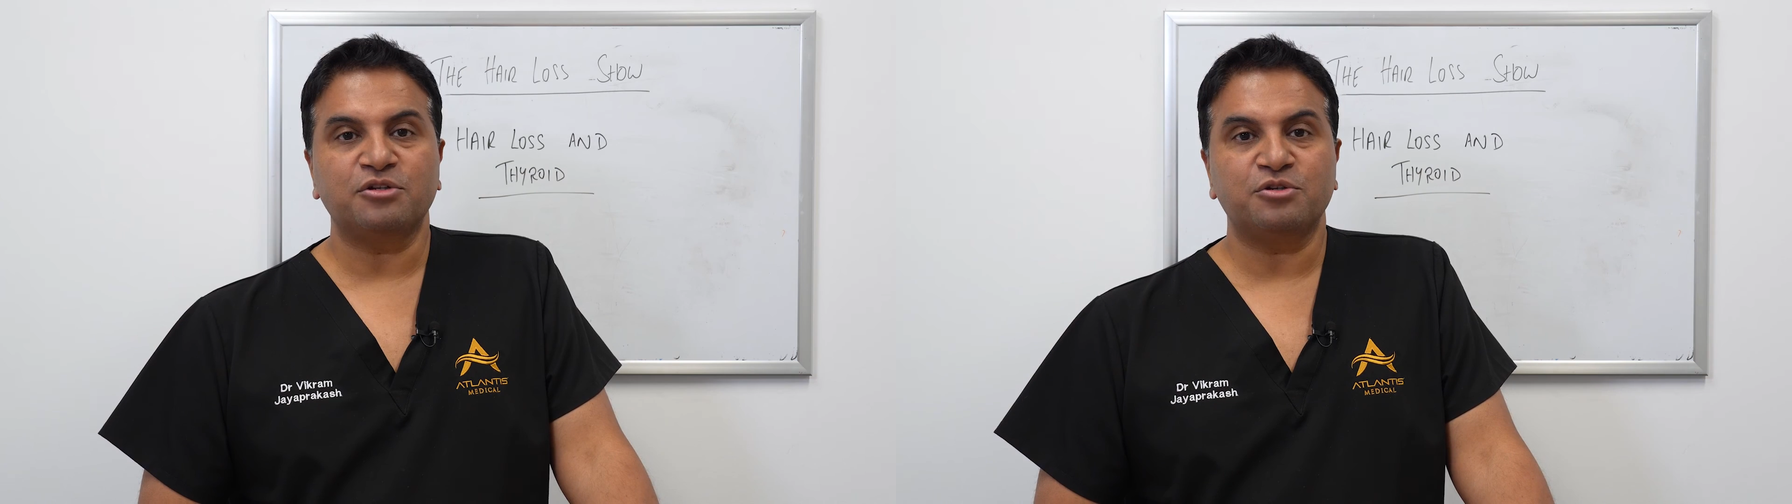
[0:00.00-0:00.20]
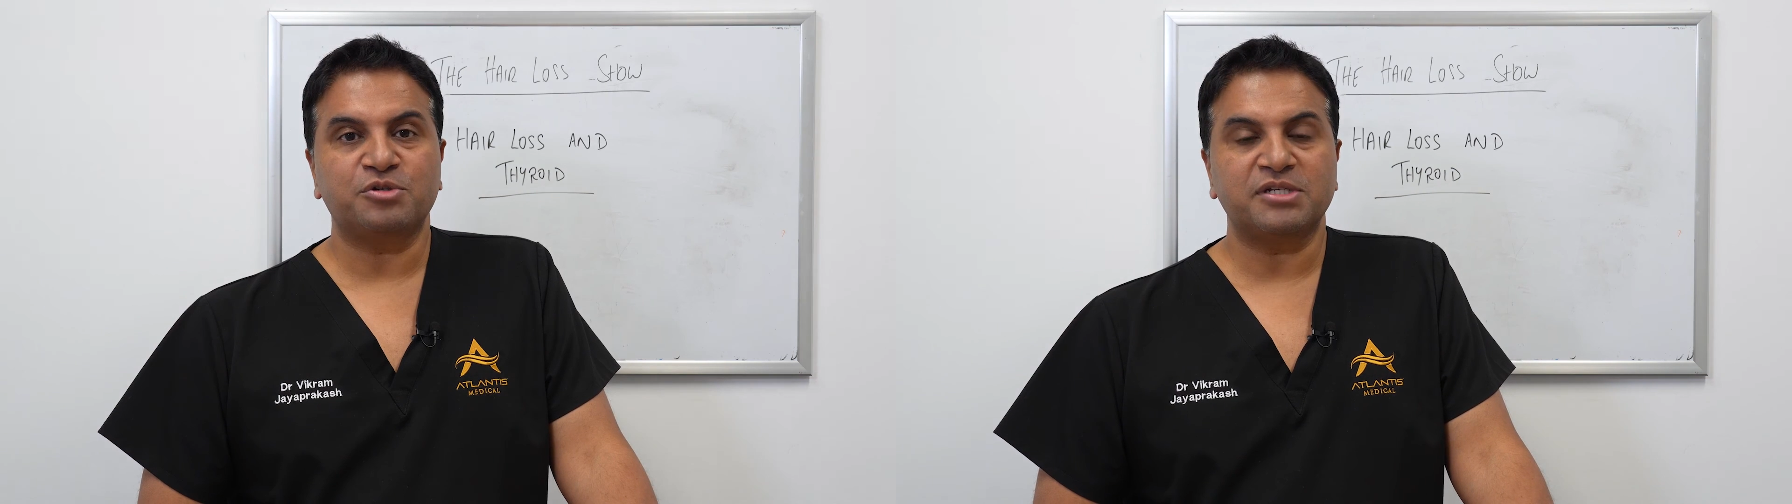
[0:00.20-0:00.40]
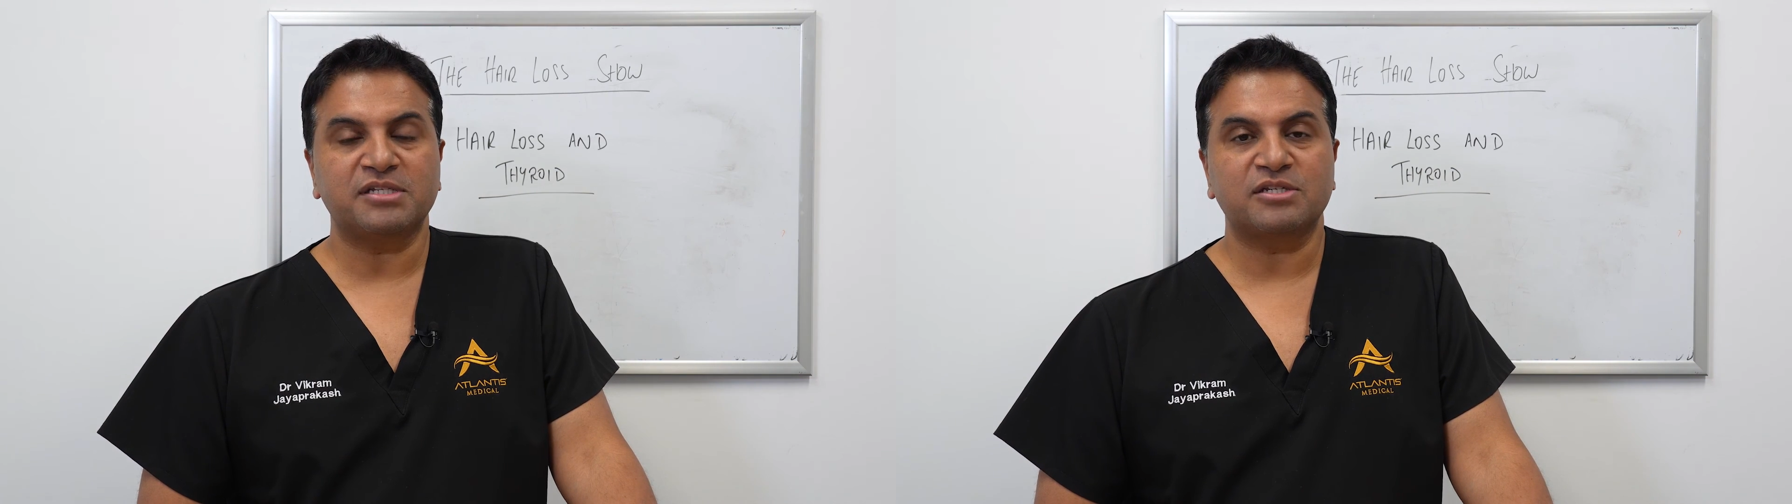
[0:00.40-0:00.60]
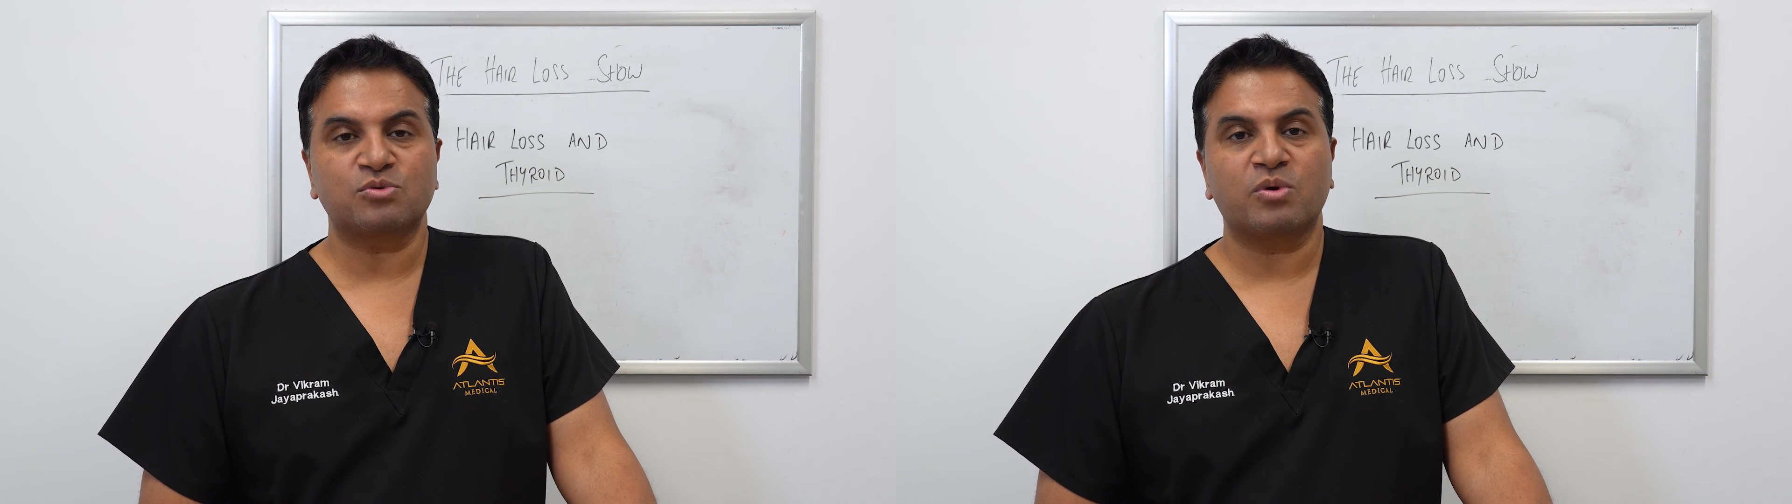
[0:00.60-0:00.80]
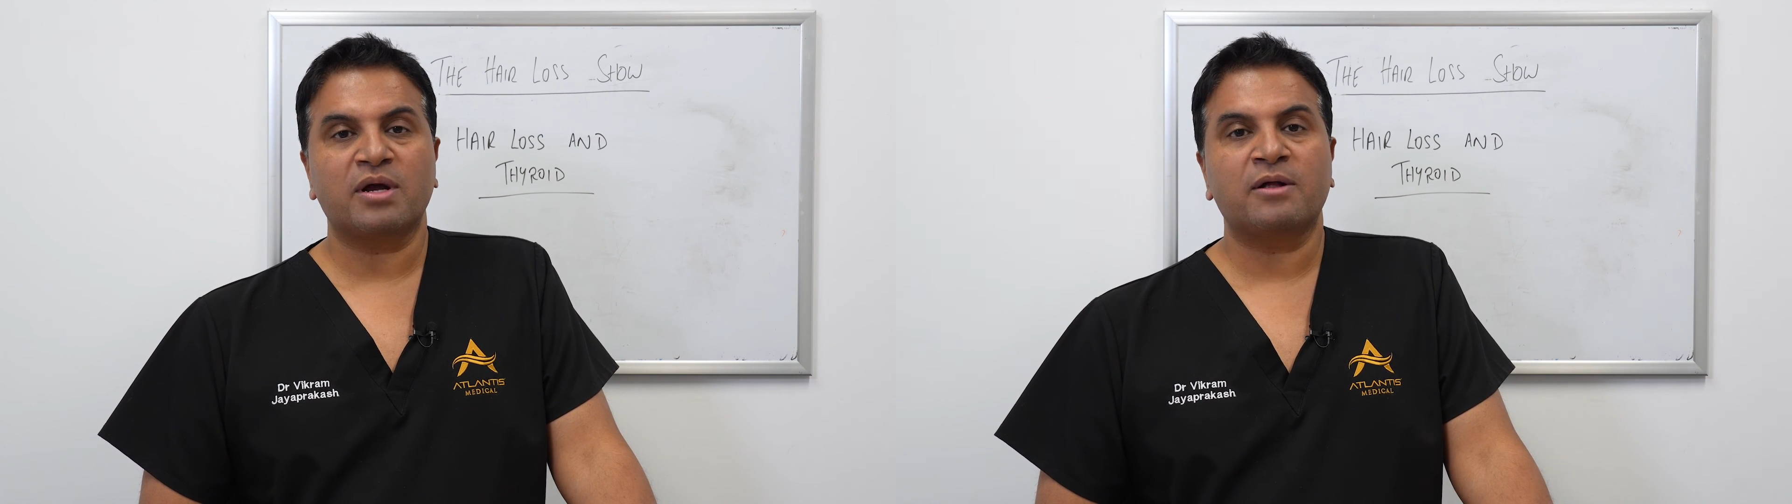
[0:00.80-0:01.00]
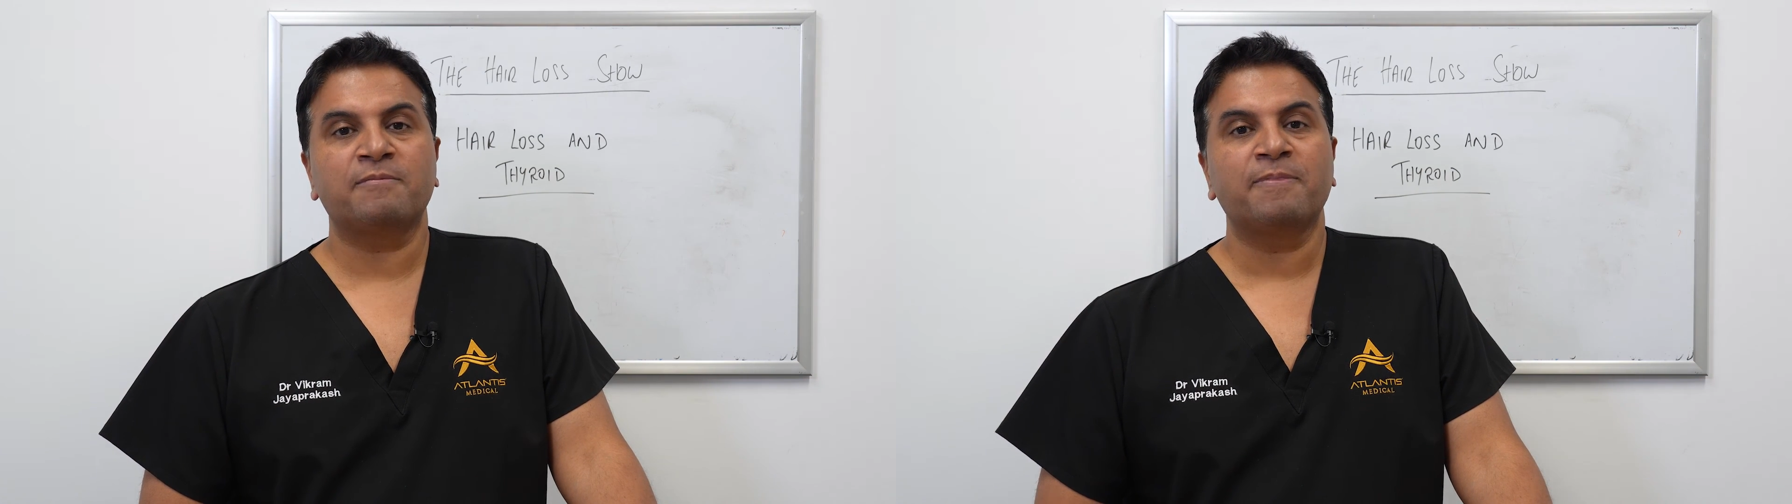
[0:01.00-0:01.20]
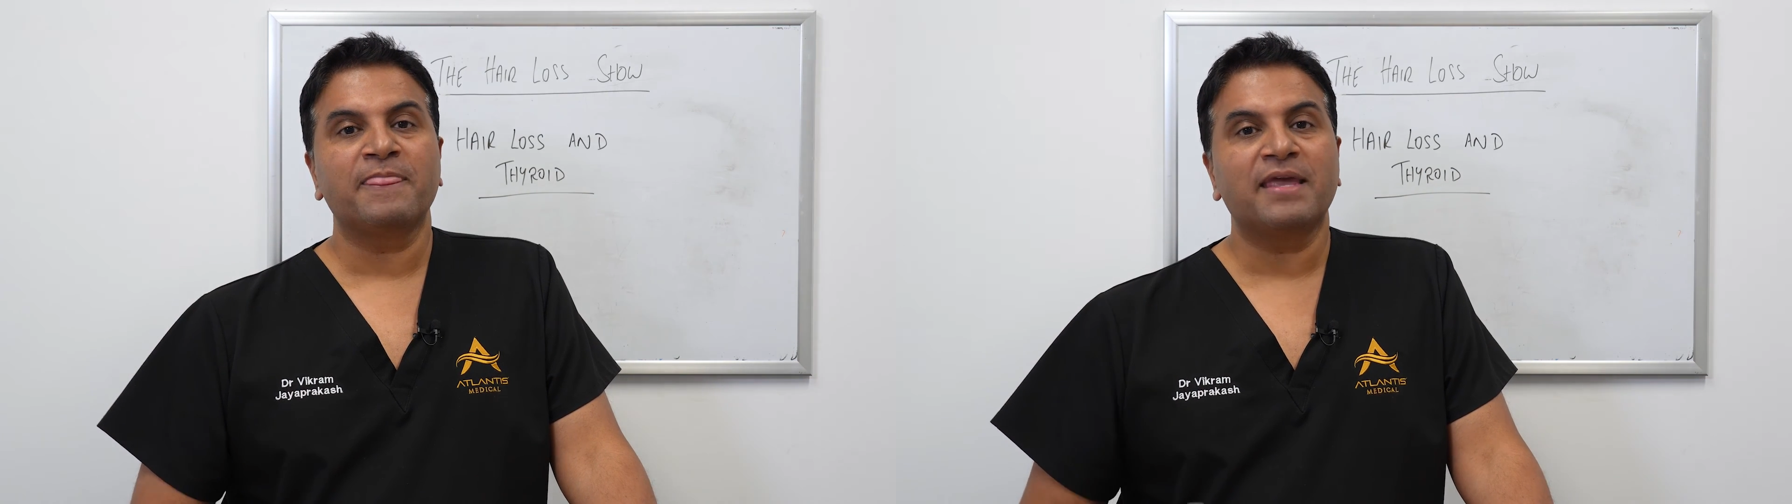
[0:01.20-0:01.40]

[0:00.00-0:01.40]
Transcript: nutrients as well,